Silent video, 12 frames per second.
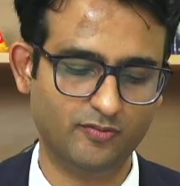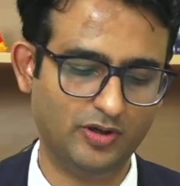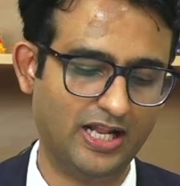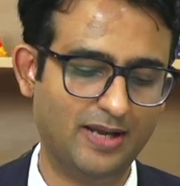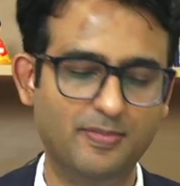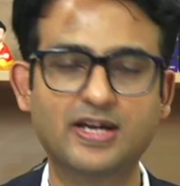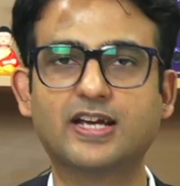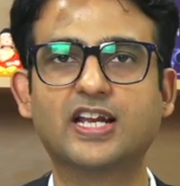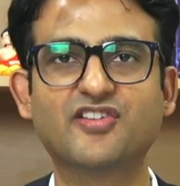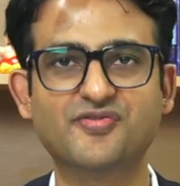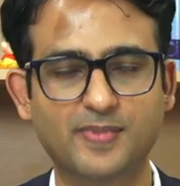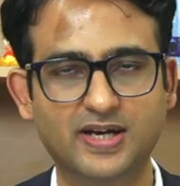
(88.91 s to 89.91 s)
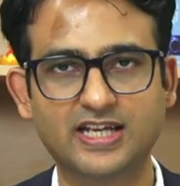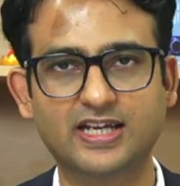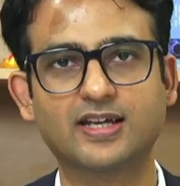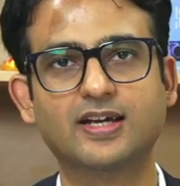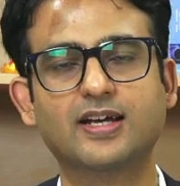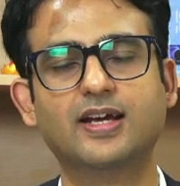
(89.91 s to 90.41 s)
will i make enough
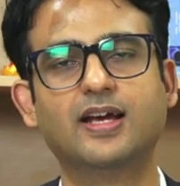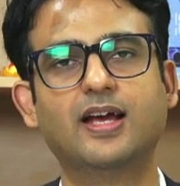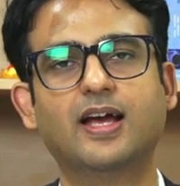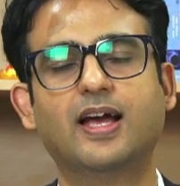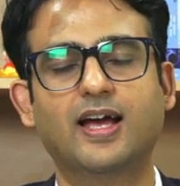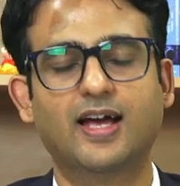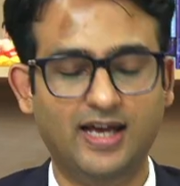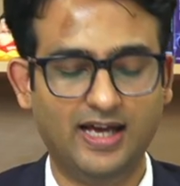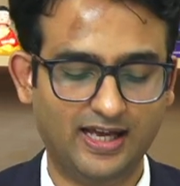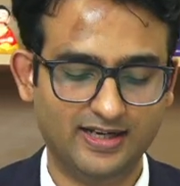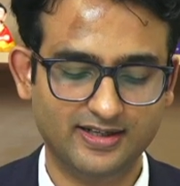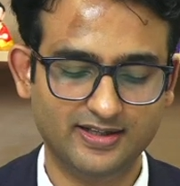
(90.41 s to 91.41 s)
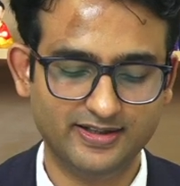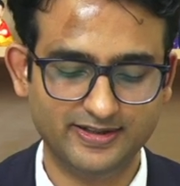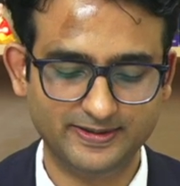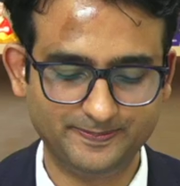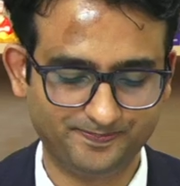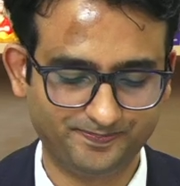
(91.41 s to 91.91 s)
money and uh,